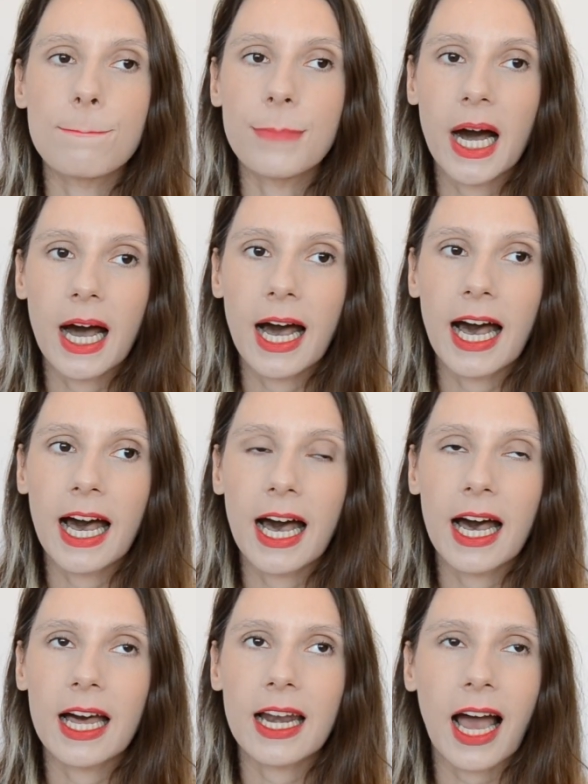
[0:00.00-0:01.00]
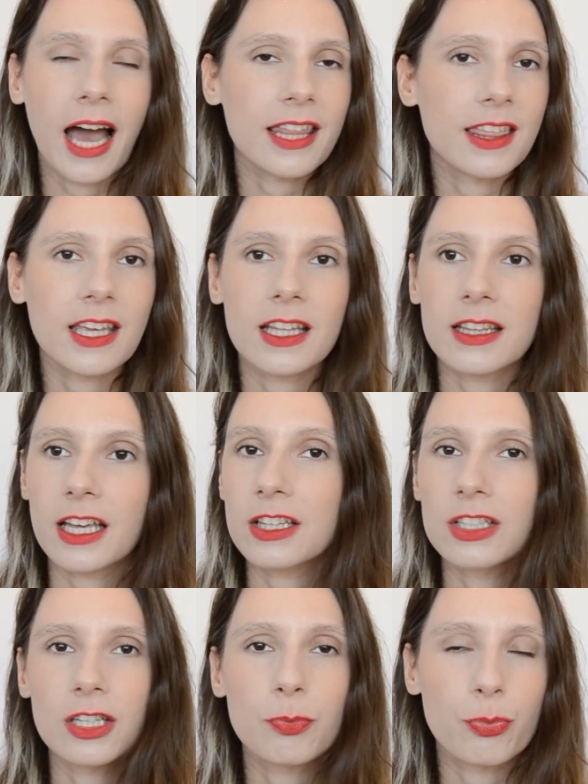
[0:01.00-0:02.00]
but I think they
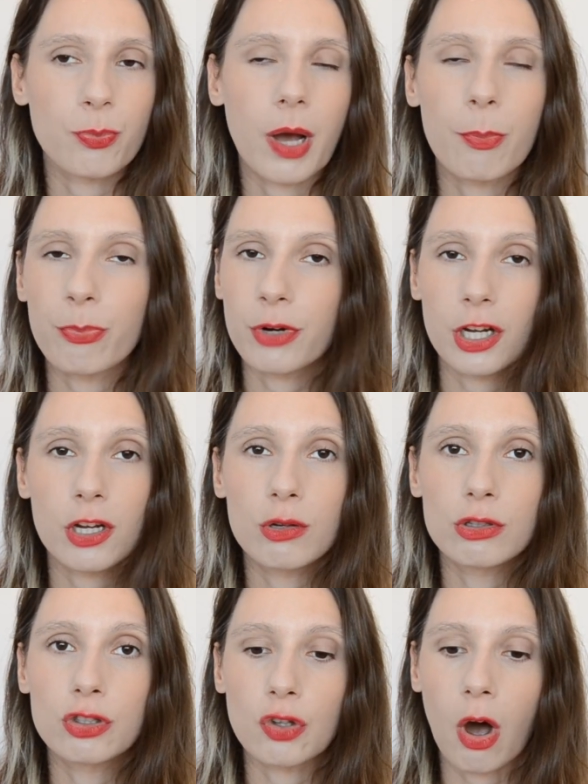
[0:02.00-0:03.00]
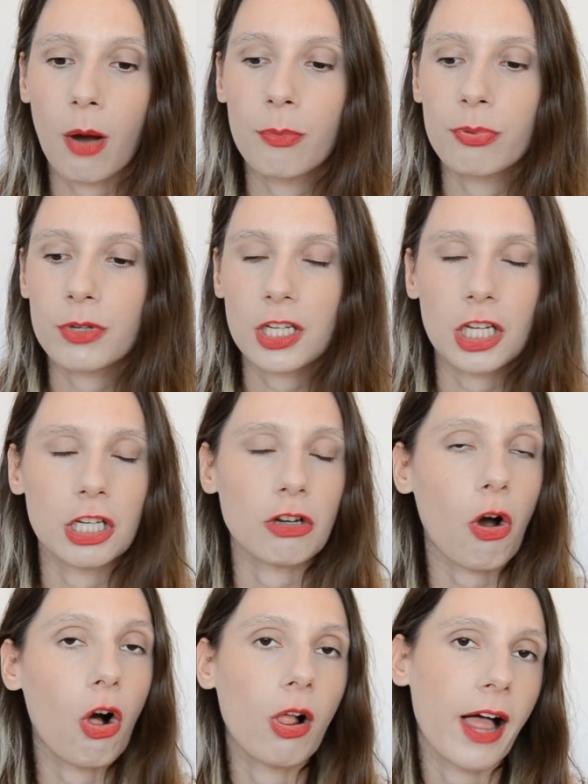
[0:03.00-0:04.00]
did a pretty good job in
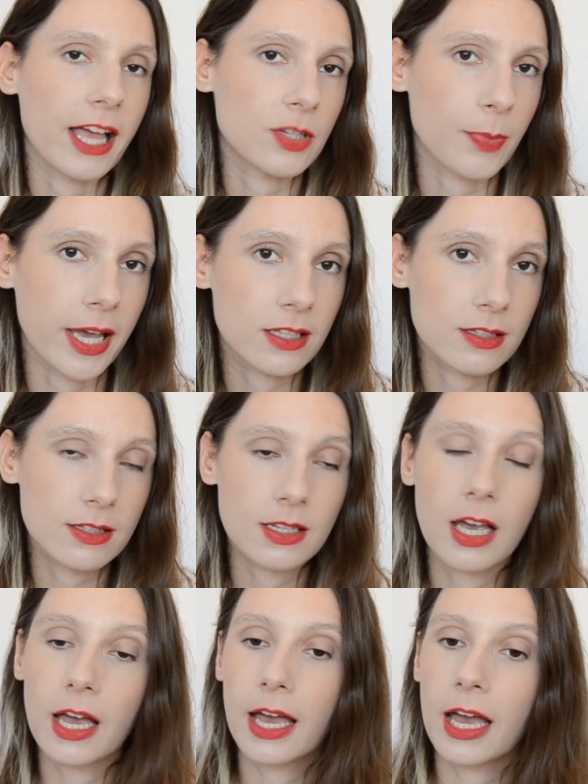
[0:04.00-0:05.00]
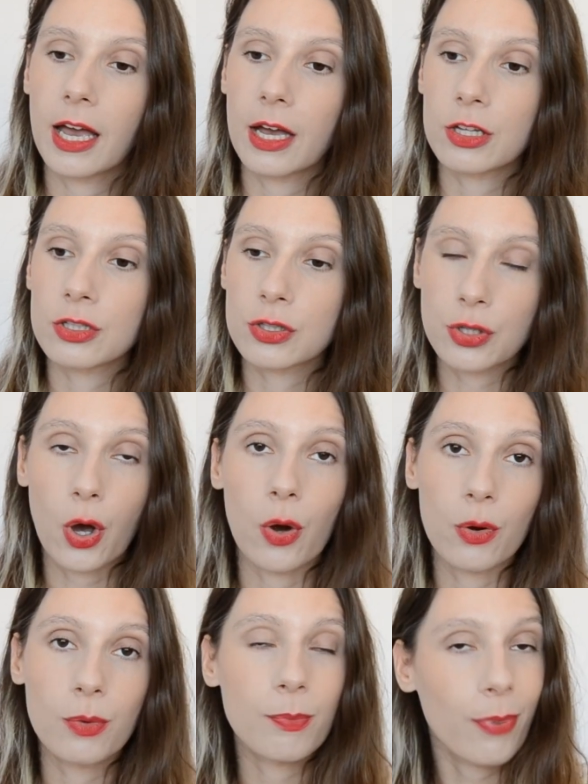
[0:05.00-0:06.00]
all aspects.
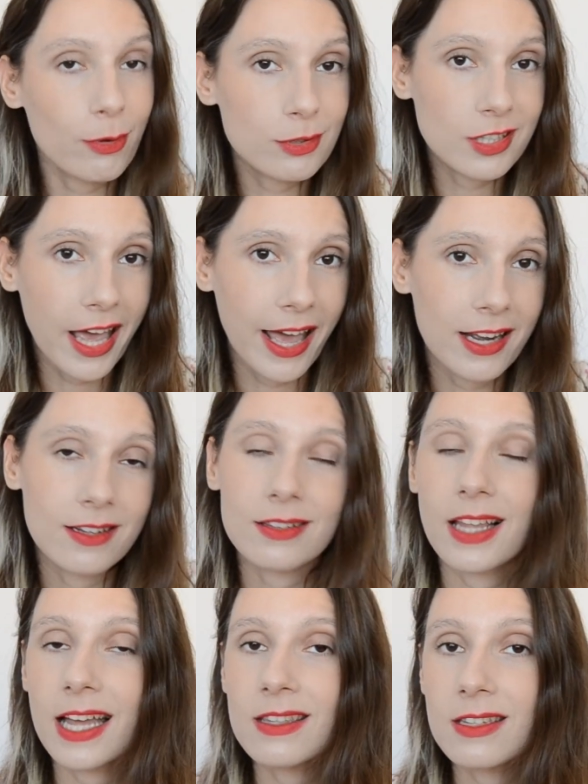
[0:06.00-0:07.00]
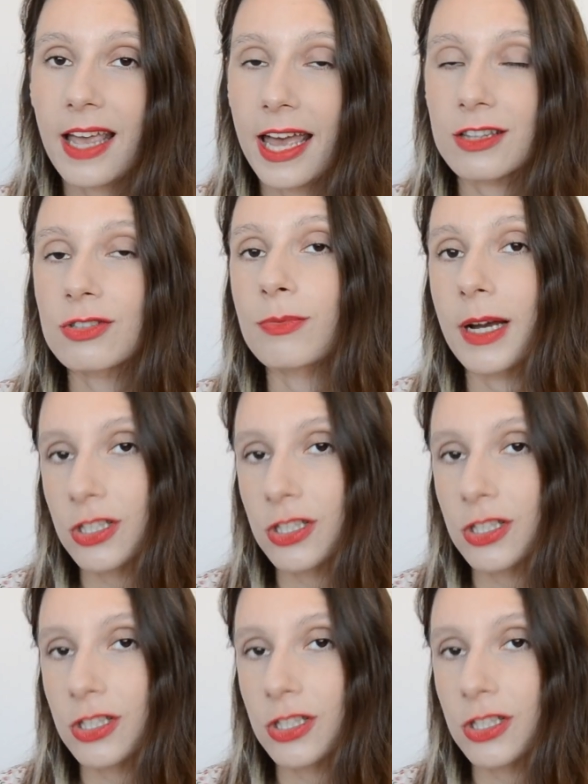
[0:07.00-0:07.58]
So post that, let's get to my